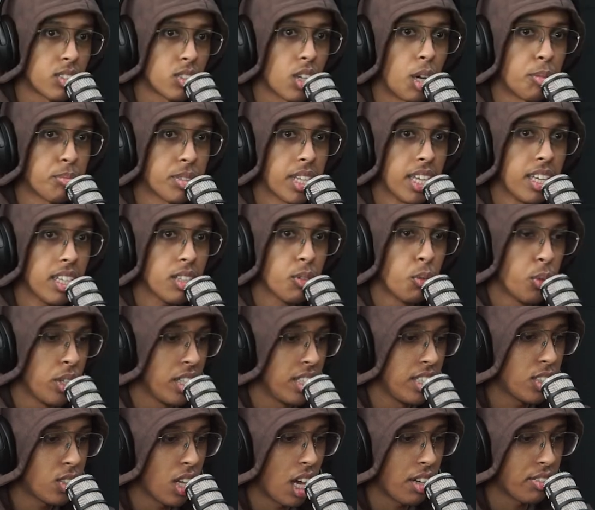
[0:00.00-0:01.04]
so I'm saying we
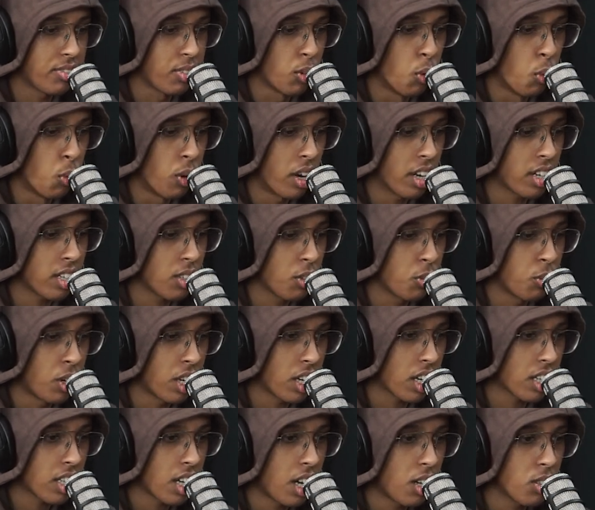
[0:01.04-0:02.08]
need to have one
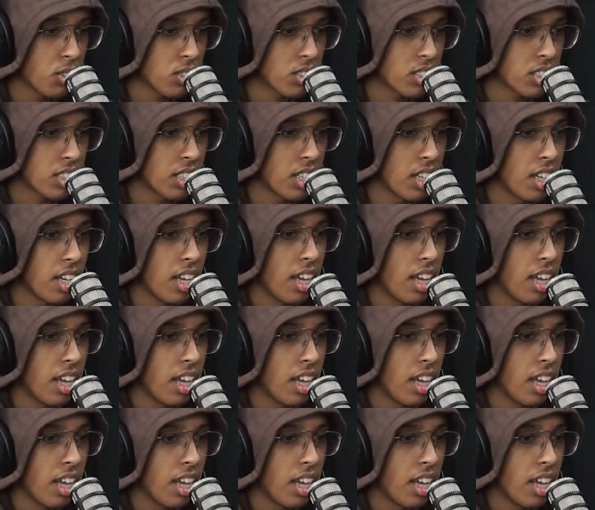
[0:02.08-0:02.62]
account,